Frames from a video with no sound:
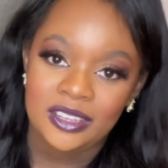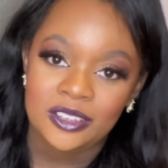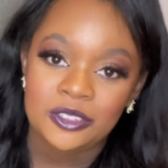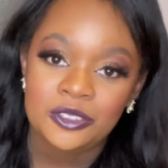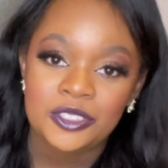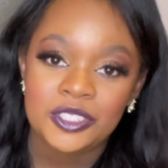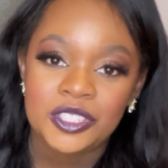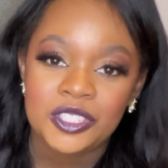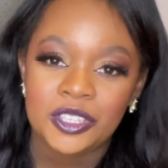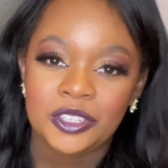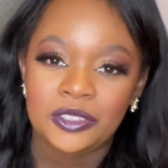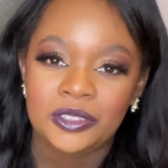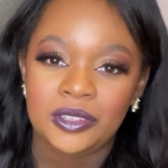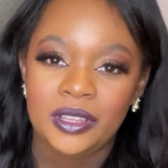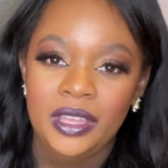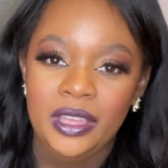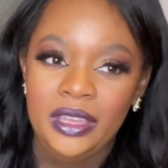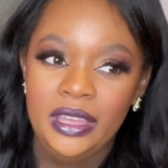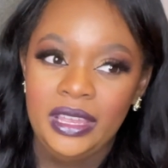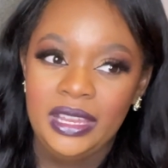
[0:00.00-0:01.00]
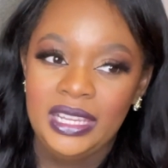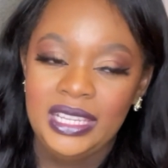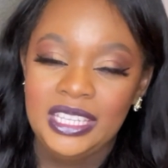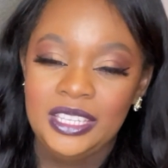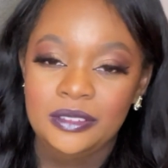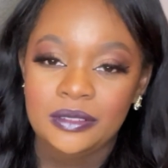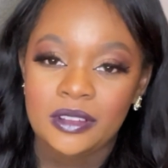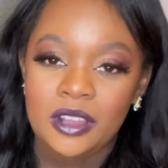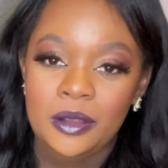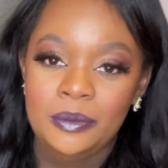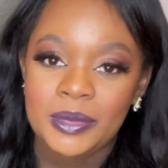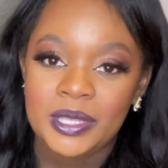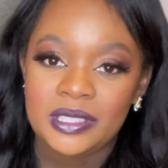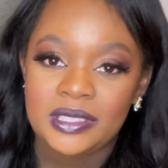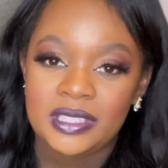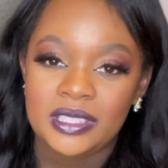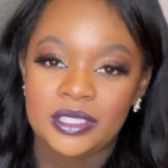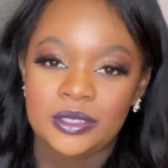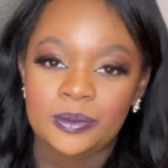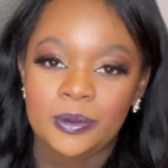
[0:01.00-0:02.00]
Also, leave comments
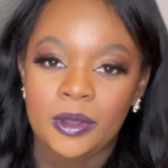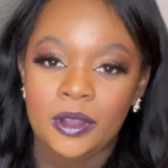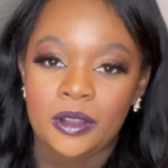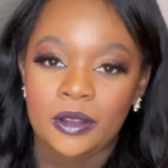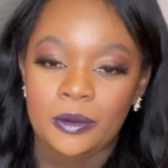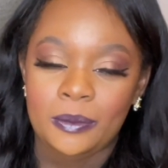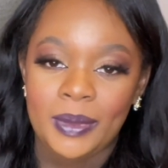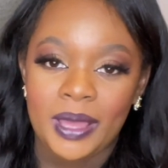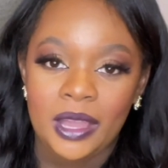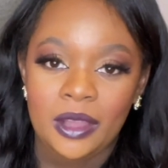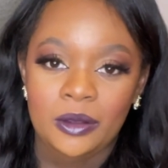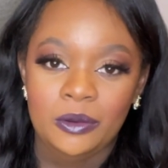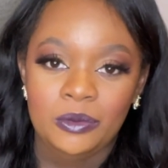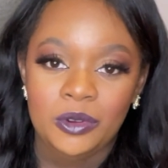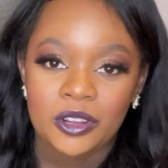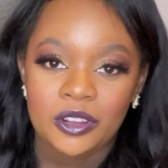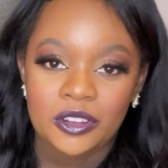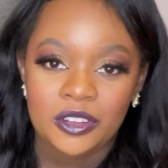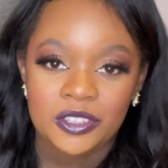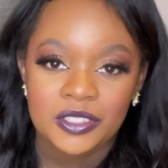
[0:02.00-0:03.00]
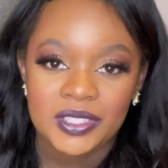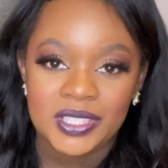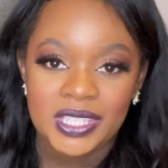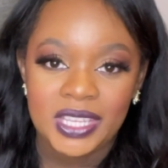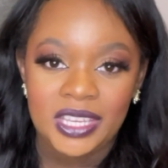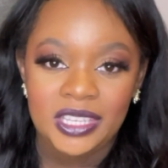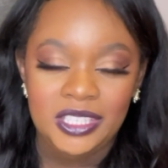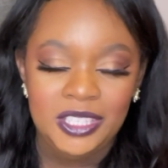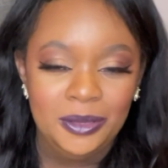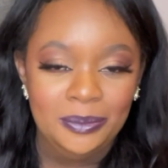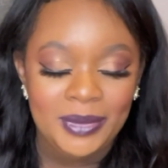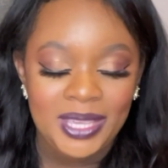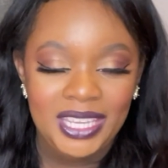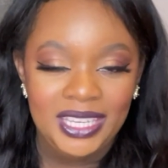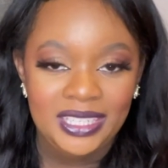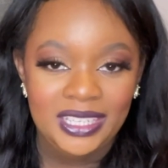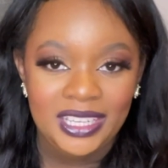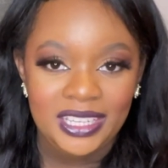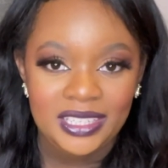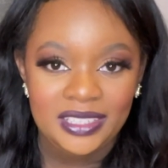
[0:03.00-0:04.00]
as well about what content you may
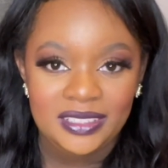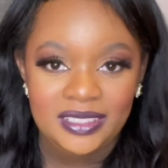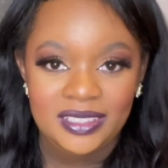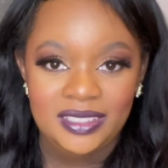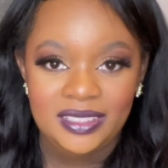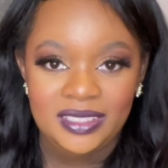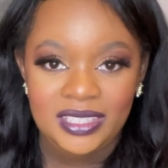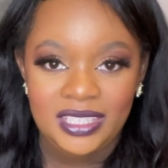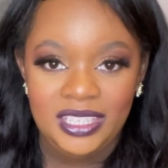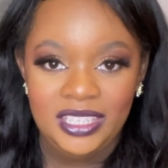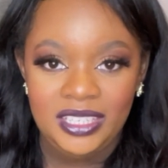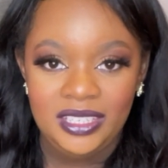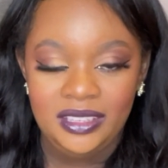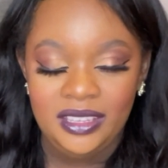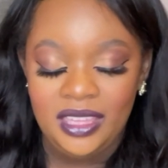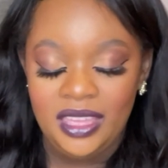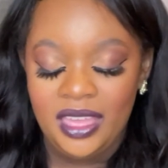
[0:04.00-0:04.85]
like to see,